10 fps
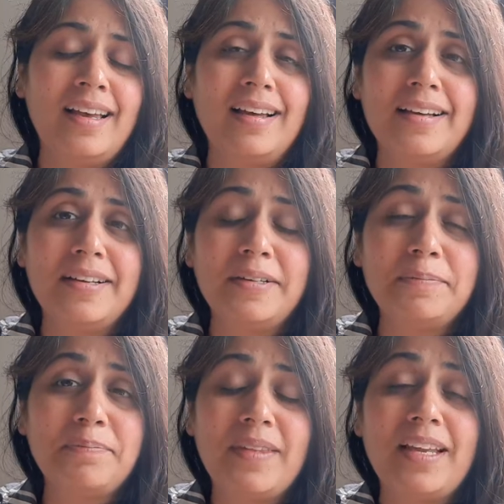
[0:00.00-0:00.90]

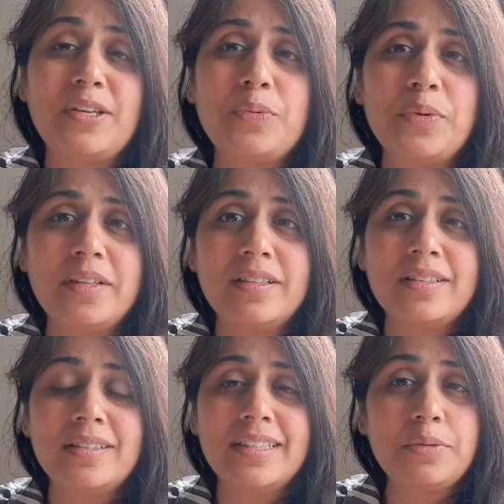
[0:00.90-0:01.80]
then
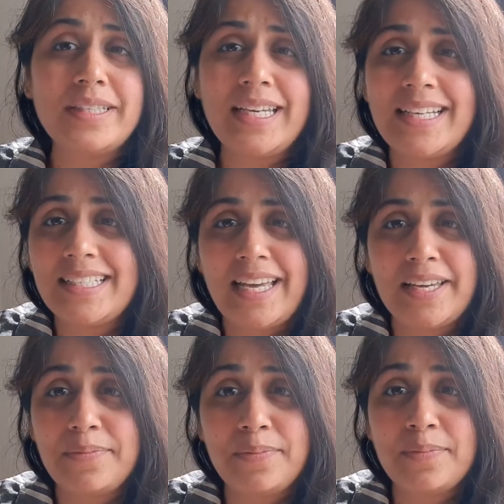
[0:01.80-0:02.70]
it will take
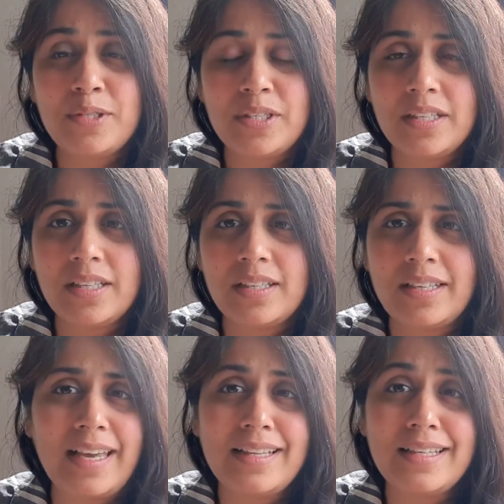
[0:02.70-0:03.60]
time to
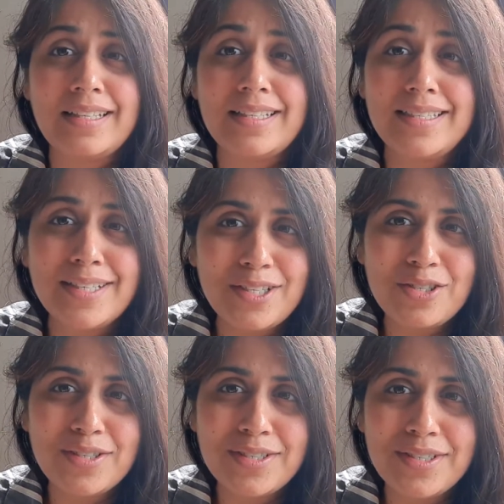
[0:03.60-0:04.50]
get the
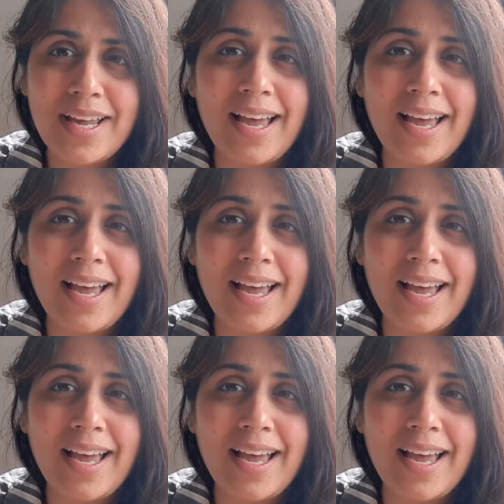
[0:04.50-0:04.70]
decision.